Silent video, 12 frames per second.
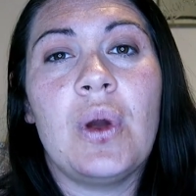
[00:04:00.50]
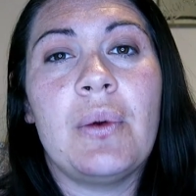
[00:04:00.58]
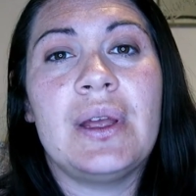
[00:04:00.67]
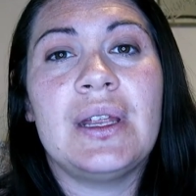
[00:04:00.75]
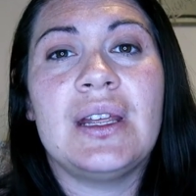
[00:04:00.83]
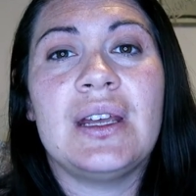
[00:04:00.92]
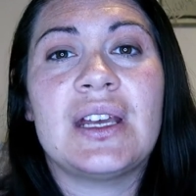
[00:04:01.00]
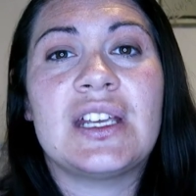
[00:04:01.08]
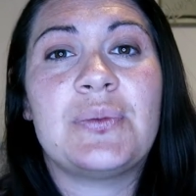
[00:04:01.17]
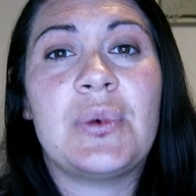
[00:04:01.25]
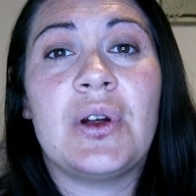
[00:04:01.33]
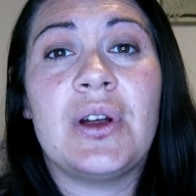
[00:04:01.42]
women
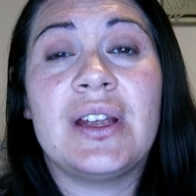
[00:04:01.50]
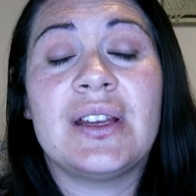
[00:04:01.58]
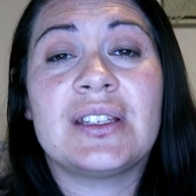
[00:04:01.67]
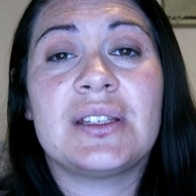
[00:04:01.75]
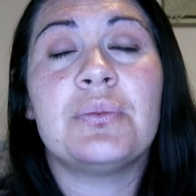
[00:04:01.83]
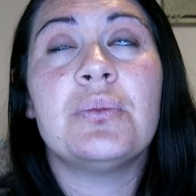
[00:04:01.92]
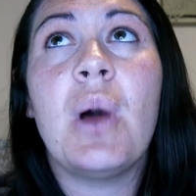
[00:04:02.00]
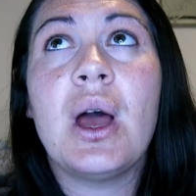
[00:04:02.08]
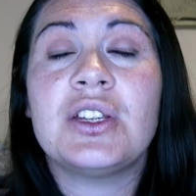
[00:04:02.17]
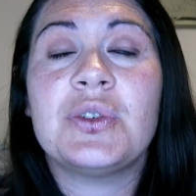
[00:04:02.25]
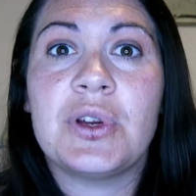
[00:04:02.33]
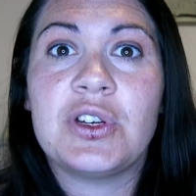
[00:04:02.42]
experience
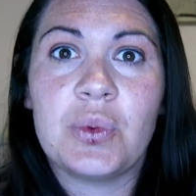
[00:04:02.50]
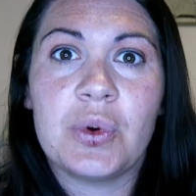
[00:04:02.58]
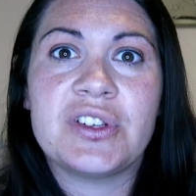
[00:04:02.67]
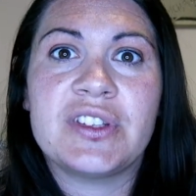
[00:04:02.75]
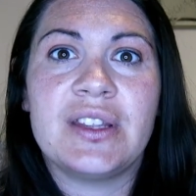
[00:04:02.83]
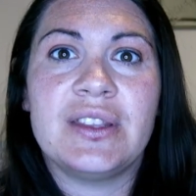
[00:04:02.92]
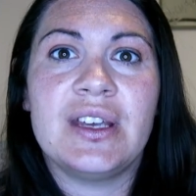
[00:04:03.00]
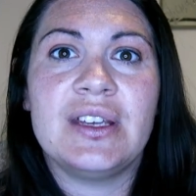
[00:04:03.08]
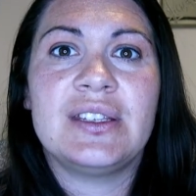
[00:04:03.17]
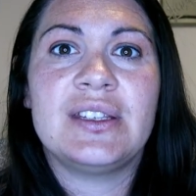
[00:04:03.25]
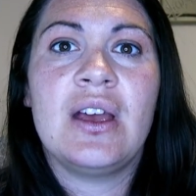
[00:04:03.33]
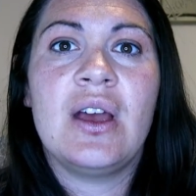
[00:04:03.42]
much, much worse than
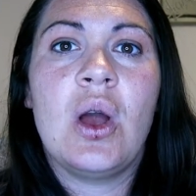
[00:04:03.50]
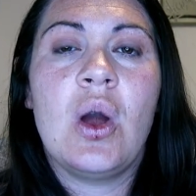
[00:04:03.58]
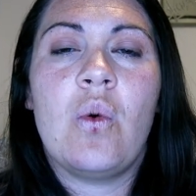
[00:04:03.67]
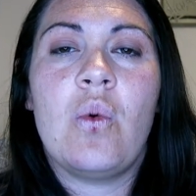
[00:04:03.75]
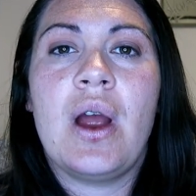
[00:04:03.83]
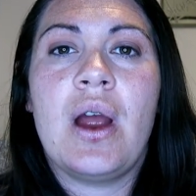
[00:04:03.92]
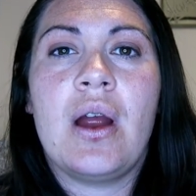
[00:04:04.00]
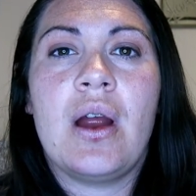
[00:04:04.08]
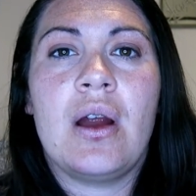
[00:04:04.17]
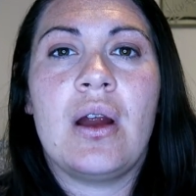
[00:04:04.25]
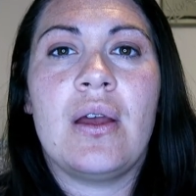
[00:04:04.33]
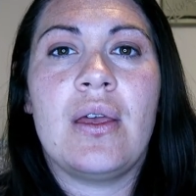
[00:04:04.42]
this,
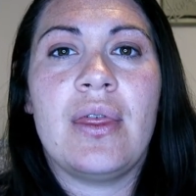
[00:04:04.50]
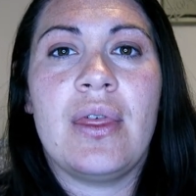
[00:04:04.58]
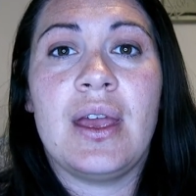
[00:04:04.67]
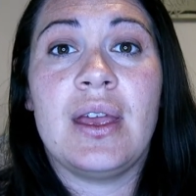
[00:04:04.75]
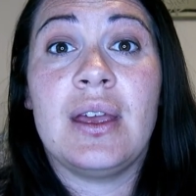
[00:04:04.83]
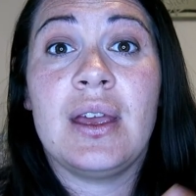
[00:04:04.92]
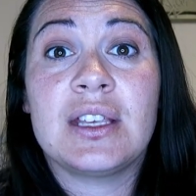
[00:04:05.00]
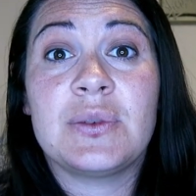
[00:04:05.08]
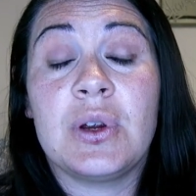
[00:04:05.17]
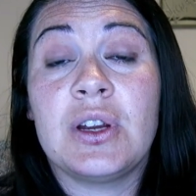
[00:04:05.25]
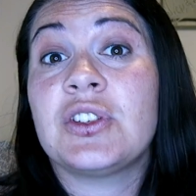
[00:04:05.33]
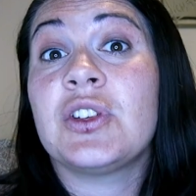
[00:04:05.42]
where they
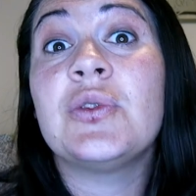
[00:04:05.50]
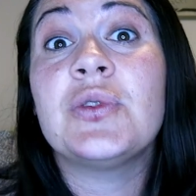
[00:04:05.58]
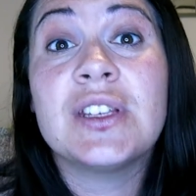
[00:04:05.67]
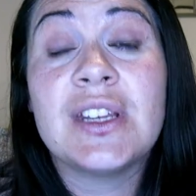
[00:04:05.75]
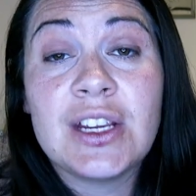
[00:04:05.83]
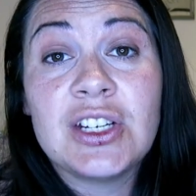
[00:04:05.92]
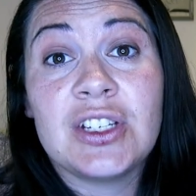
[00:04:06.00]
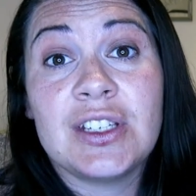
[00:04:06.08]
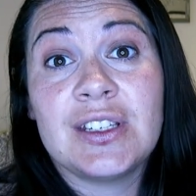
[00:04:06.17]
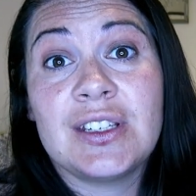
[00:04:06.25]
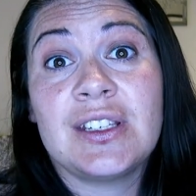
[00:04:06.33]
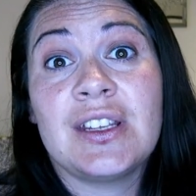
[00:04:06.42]
experience
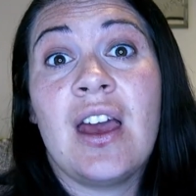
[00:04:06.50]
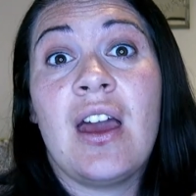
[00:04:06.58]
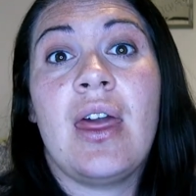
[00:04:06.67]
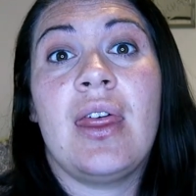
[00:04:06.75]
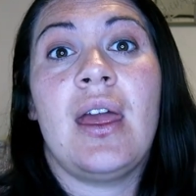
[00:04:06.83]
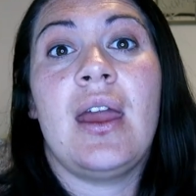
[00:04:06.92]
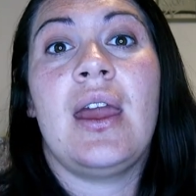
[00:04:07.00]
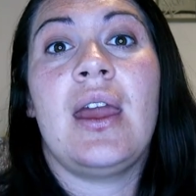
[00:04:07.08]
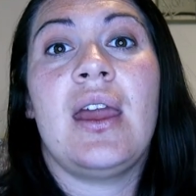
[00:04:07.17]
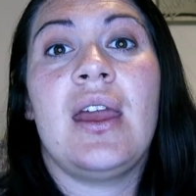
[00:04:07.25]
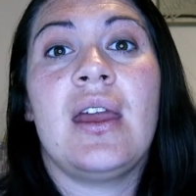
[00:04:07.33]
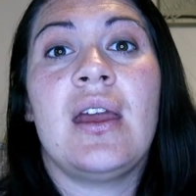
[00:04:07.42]
hallucinations
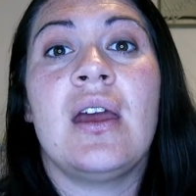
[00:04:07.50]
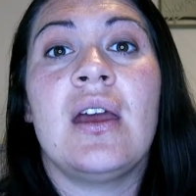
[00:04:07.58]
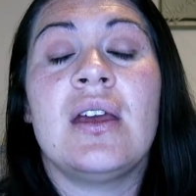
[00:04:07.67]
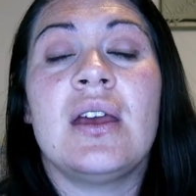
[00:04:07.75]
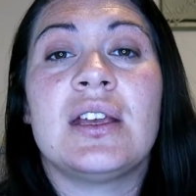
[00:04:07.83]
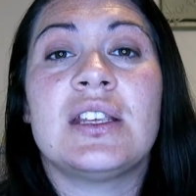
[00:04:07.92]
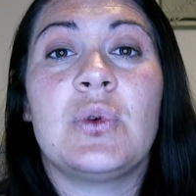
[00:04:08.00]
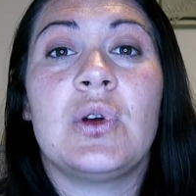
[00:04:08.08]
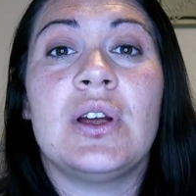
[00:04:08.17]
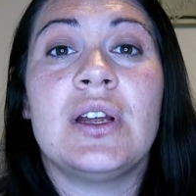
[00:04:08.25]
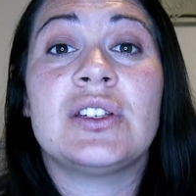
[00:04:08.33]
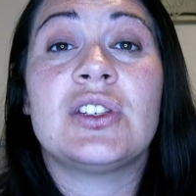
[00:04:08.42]
they
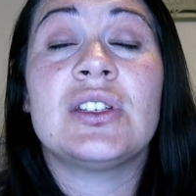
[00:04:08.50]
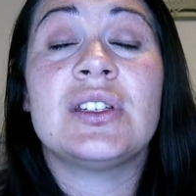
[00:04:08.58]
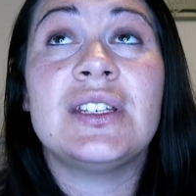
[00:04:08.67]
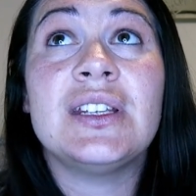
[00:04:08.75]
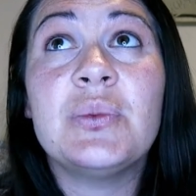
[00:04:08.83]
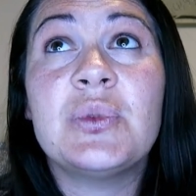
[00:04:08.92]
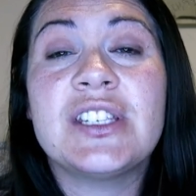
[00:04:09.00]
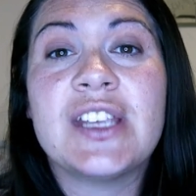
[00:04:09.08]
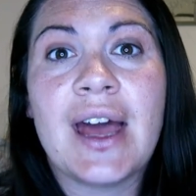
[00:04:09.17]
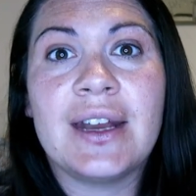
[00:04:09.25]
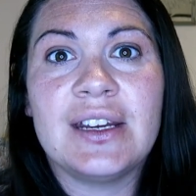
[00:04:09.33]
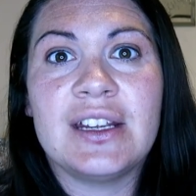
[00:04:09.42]
experience deep
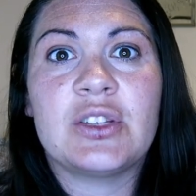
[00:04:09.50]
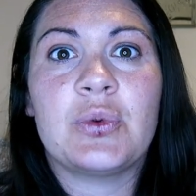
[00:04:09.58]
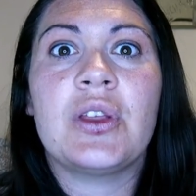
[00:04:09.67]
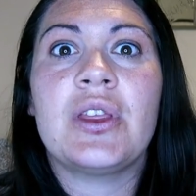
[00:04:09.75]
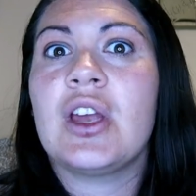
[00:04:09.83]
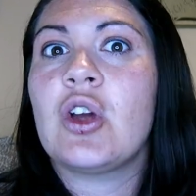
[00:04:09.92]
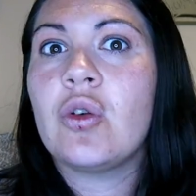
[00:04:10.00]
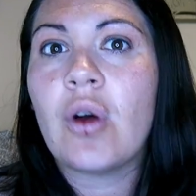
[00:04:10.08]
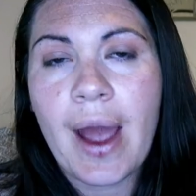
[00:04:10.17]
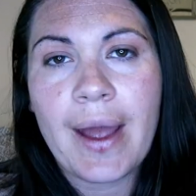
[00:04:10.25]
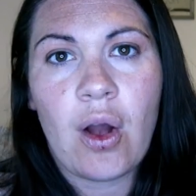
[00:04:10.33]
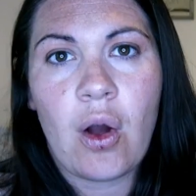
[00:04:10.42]
sadness where they
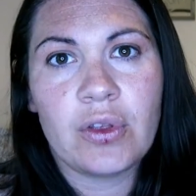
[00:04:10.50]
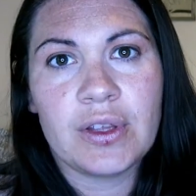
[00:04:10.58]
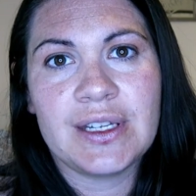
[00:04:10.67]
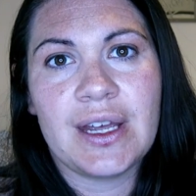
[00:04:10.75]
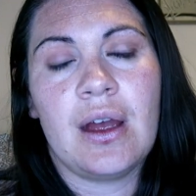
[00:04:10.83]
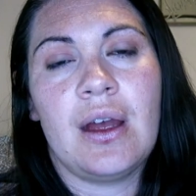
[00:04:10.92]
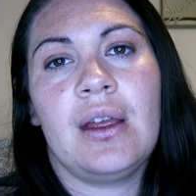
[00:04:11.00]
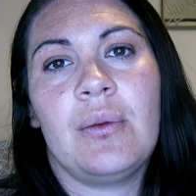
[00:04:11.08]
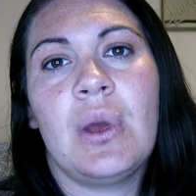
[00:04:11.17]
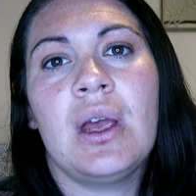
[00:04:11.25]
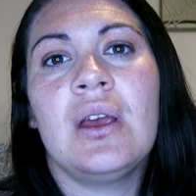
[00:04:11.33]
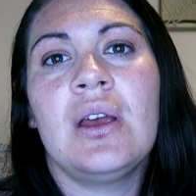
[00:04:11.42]
cry all the
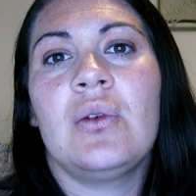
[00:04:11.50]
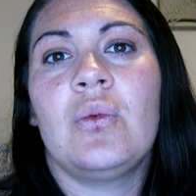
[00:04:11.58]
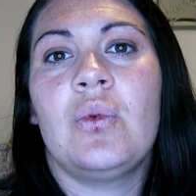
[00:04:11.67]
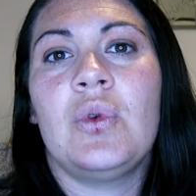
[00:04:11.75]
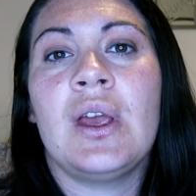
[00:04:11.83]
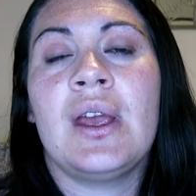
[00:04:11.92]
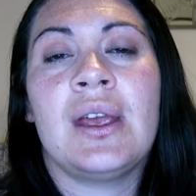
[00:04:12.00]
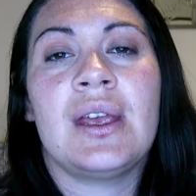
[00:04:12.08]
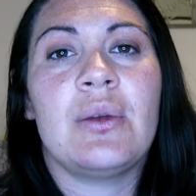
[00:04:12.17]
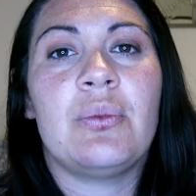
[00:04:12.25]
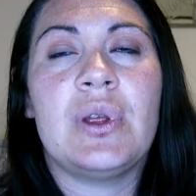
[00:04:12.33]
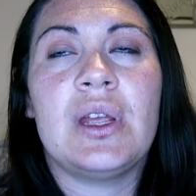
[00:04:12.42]
time. Uh, it
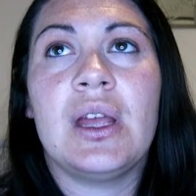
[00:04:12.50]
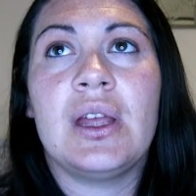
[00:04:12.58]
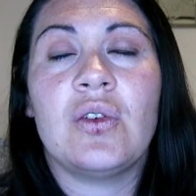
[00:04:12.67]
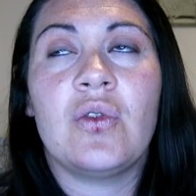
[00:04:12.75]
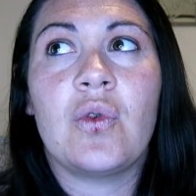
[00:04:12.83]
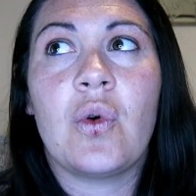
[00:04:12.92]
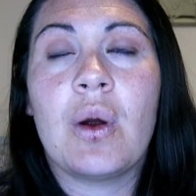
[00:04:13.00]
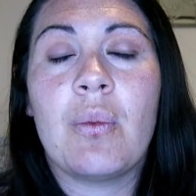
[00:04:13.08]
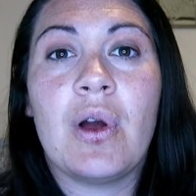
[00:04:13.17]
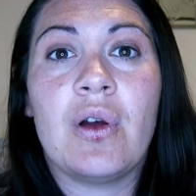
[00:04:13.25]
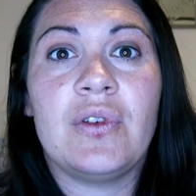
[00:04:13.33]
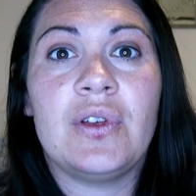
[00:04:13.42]
can be in the
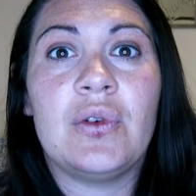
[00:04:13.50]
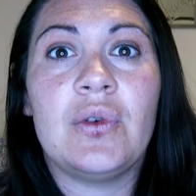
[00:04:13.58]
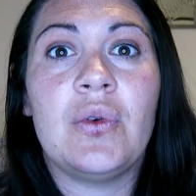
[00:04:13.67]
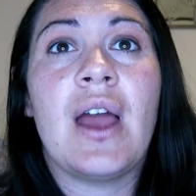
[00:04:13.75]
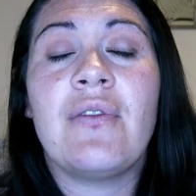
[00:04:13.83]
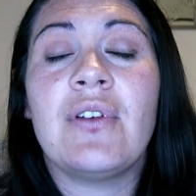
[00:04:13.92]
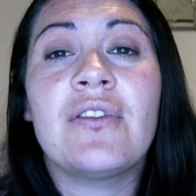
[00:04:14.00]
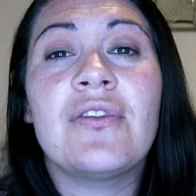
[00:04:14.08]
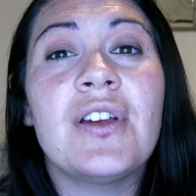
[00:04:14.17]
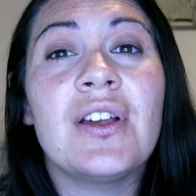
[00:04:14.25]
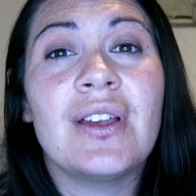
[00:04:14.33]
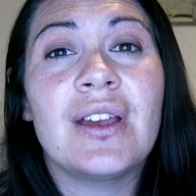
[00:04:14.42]
form of you having
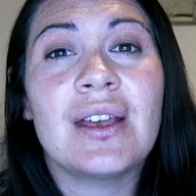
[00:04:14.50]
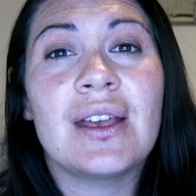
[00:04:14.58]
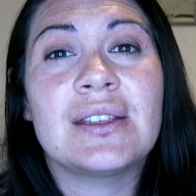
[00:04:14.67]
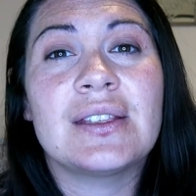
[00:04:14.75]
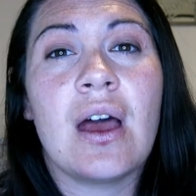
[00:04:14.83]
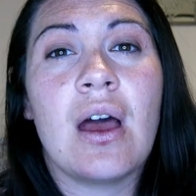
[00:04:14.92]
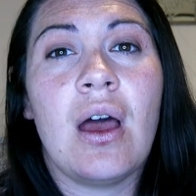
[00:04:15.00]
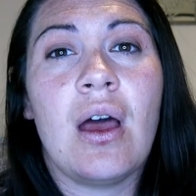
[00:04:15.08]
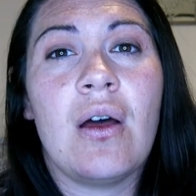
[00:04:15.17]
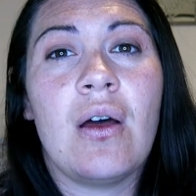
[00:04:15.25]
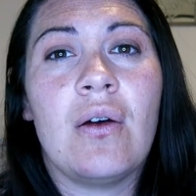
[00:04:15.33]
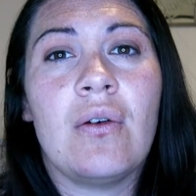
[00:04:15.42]
feelings
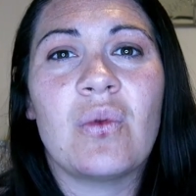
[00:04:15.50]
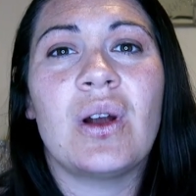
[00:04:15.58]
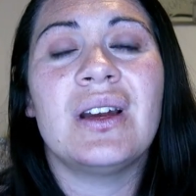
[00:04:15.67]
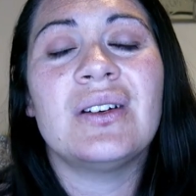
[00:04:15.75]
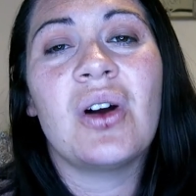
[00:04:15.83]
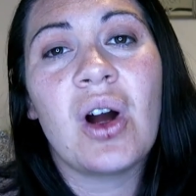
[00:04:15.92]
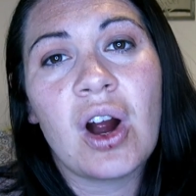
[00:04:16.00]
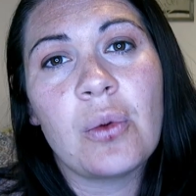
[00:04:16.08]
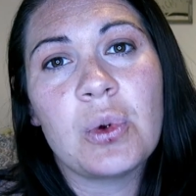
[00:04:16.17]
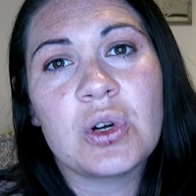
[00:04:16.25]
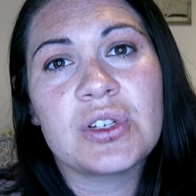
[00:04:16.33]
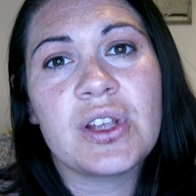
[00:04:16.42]
uh, wanting to
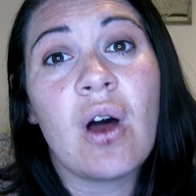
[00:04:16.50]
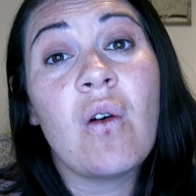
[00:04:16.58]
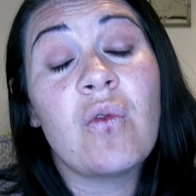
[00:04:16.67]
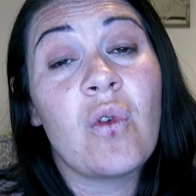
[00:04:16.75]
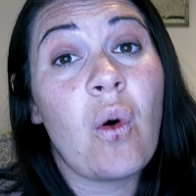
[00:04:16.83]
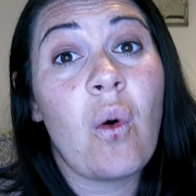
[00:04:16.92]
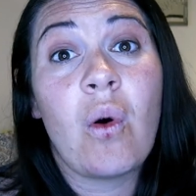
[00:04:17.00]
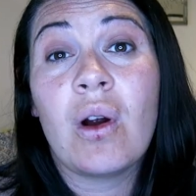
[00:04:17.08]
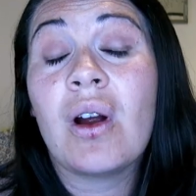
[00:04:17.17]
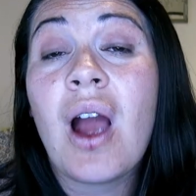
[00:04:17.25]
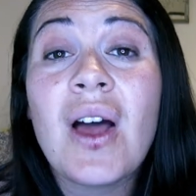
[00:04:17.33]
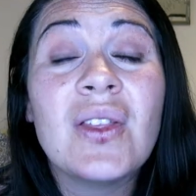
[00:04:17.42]
harm yourself
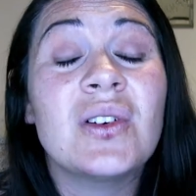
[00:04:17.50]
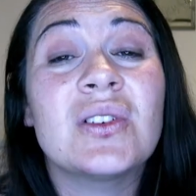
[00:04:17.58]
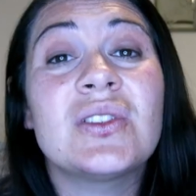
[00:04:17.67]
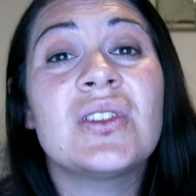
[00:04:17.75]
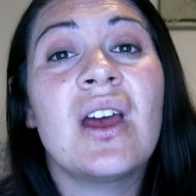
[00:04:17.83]
or others.